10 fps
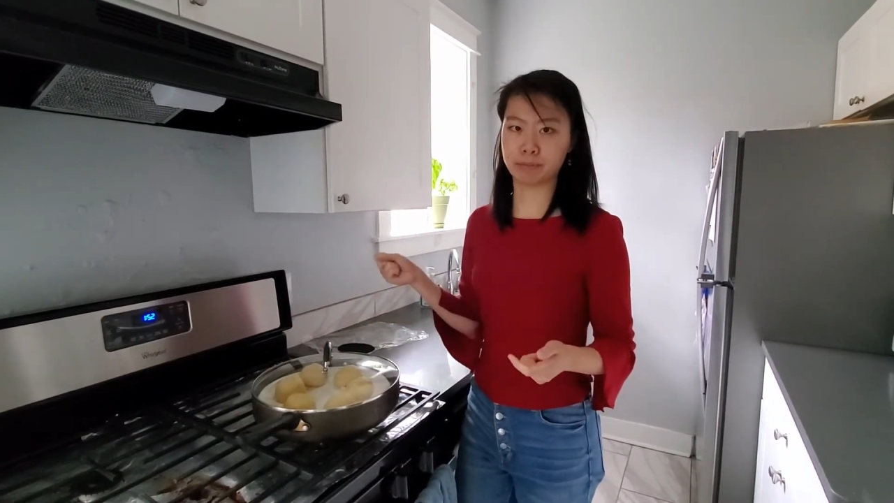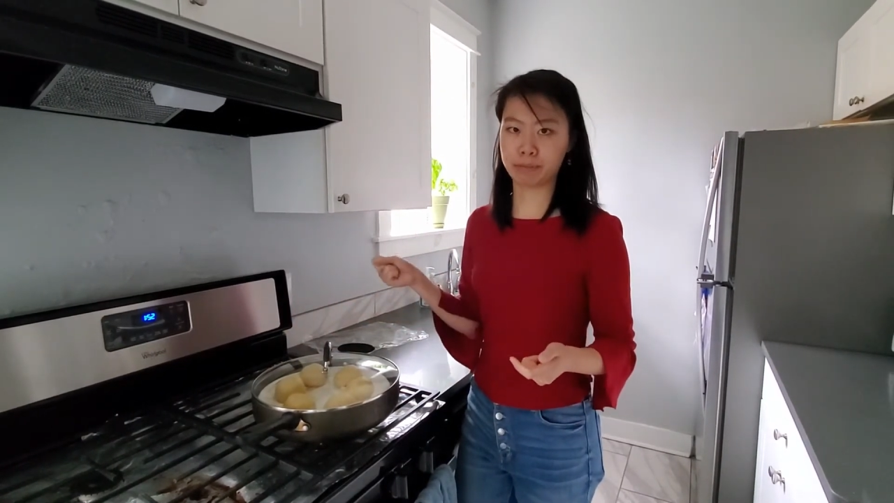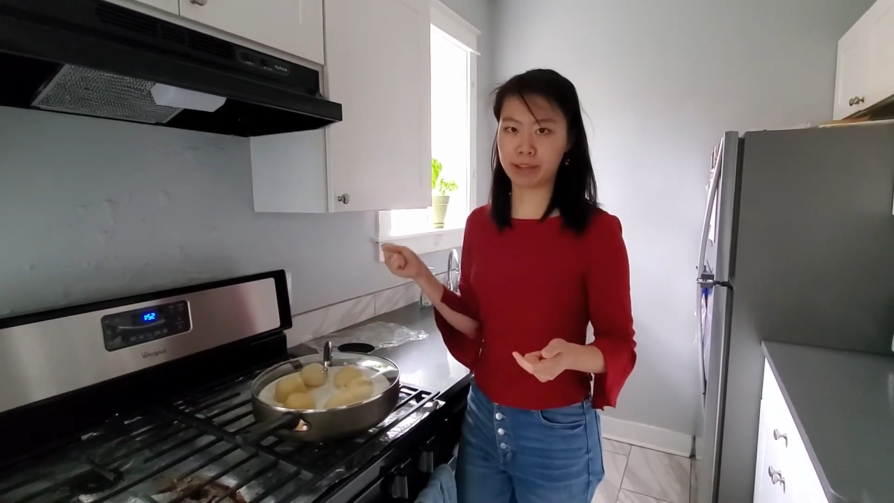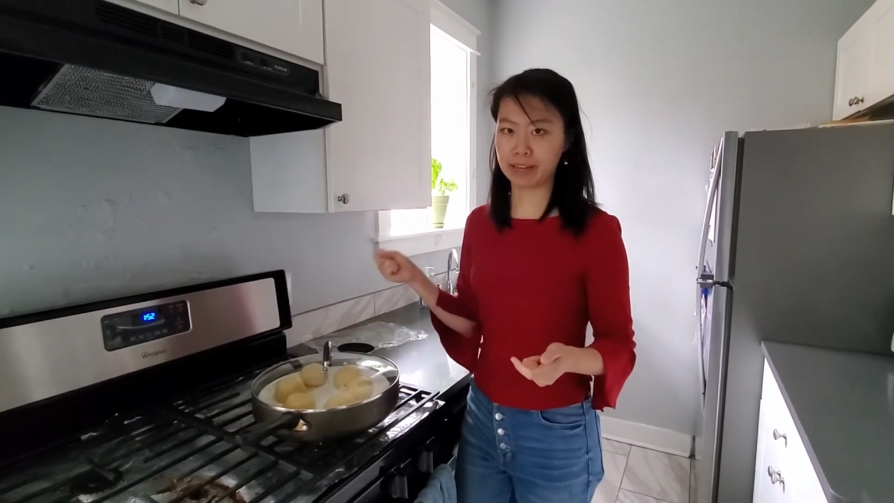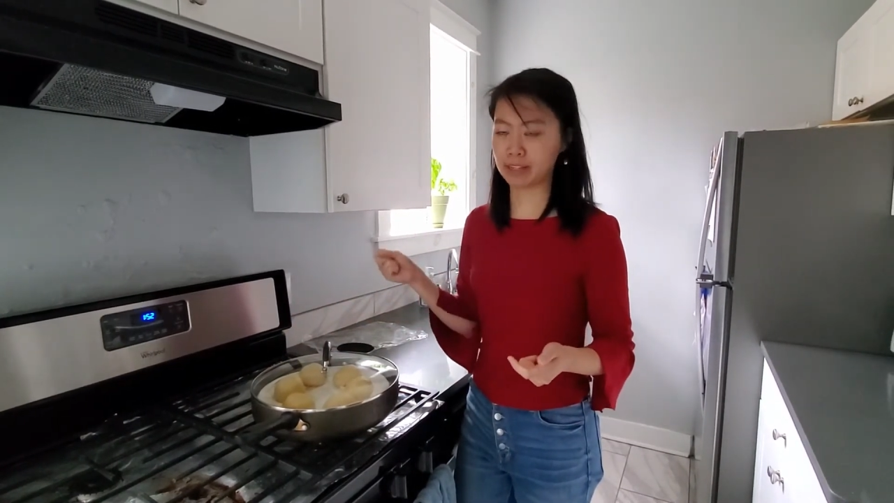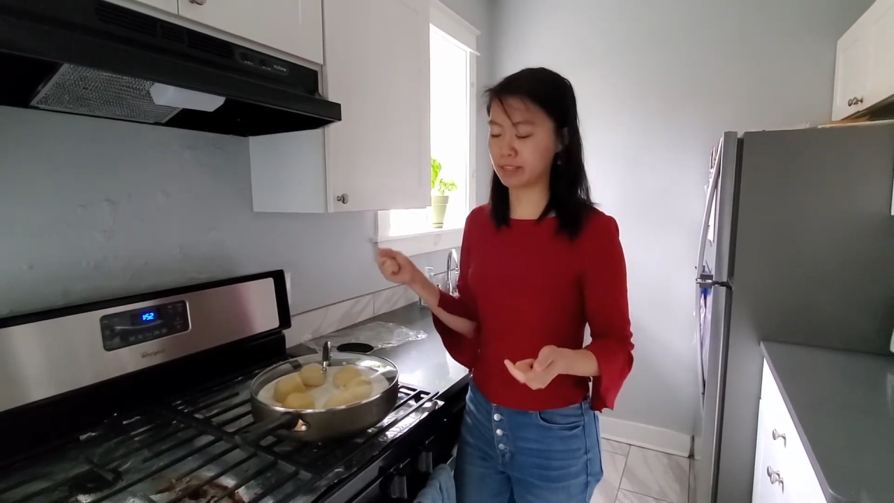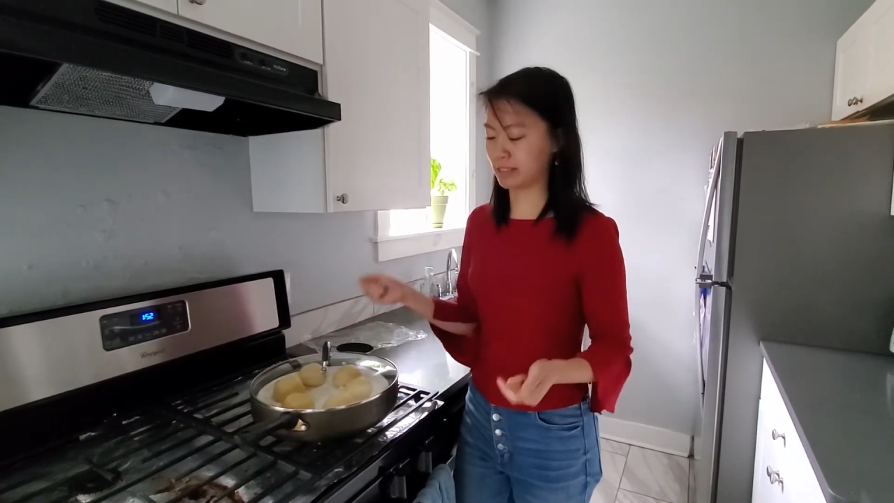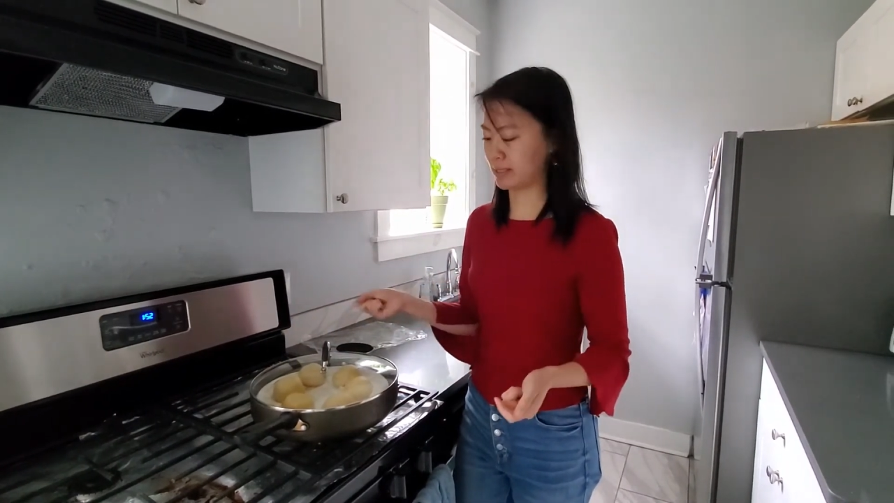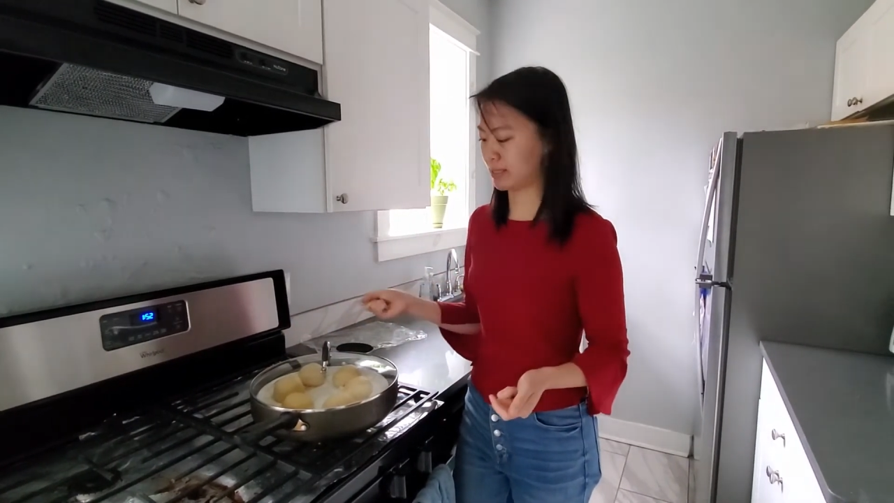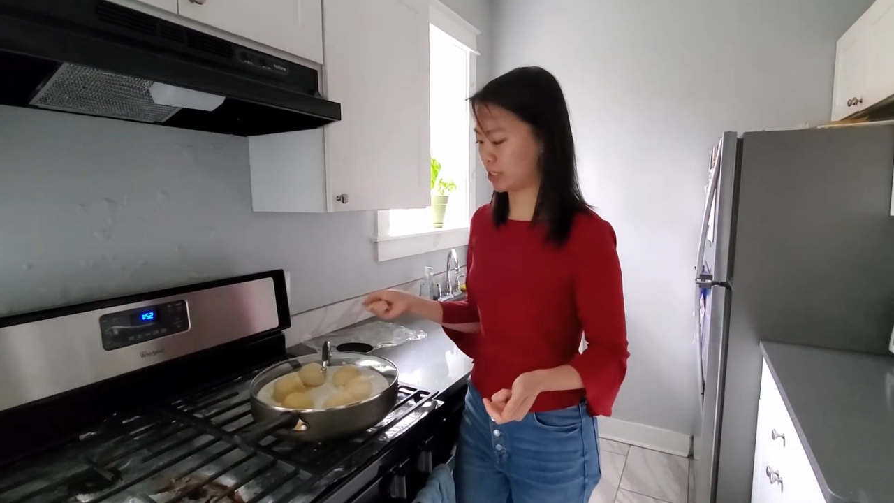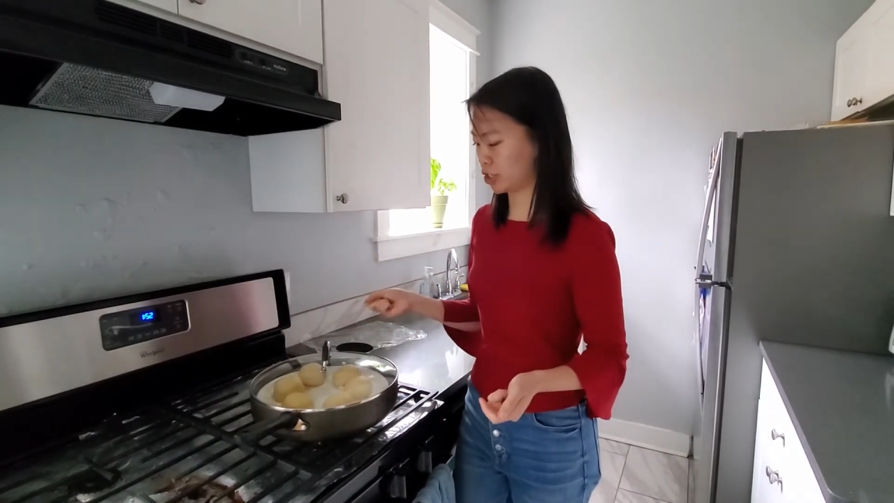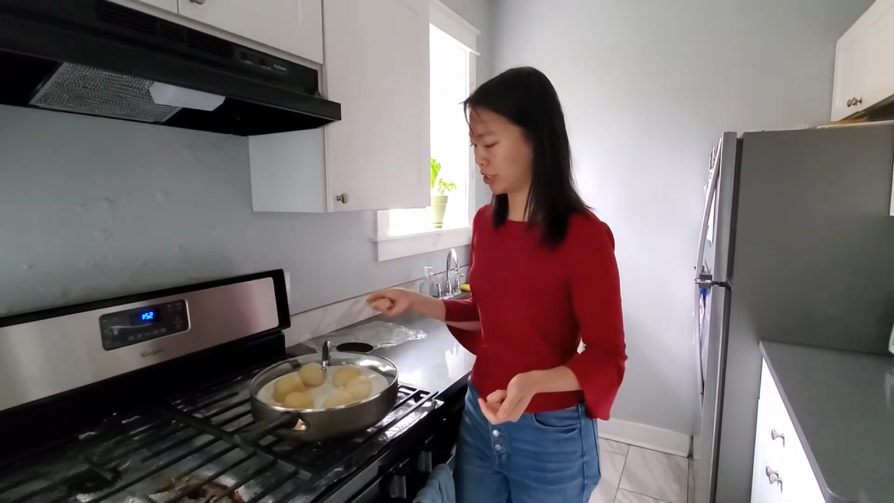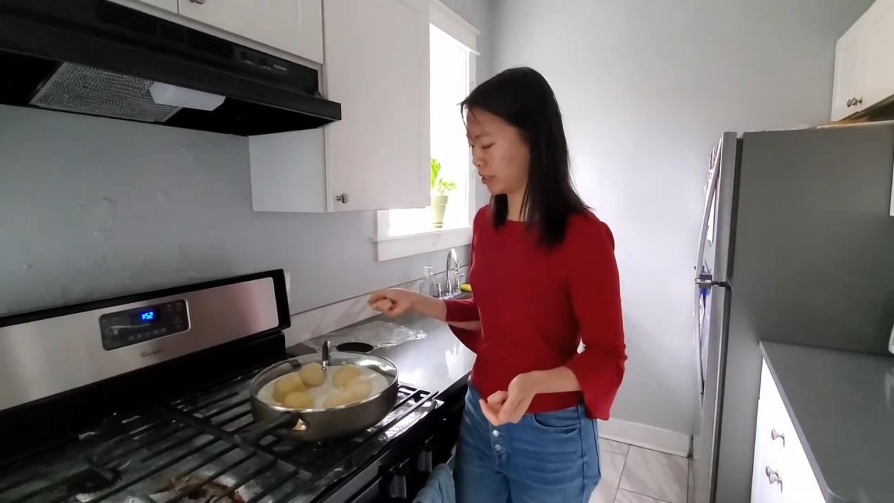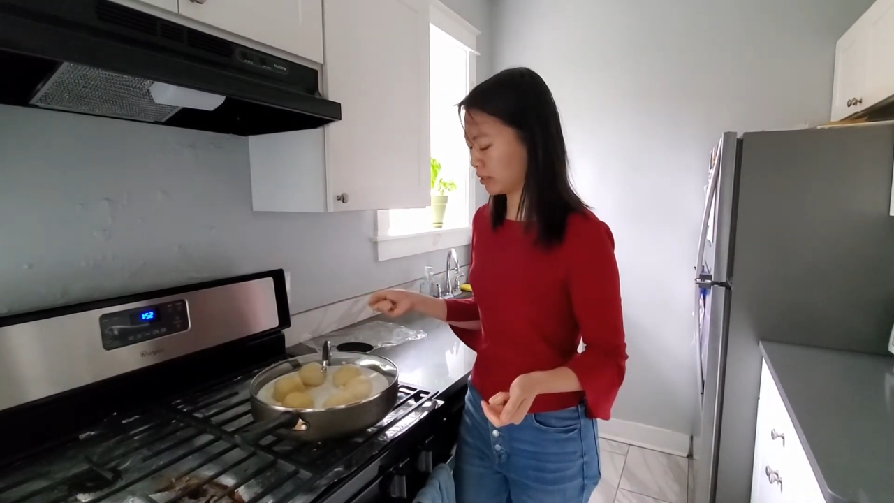that condensation.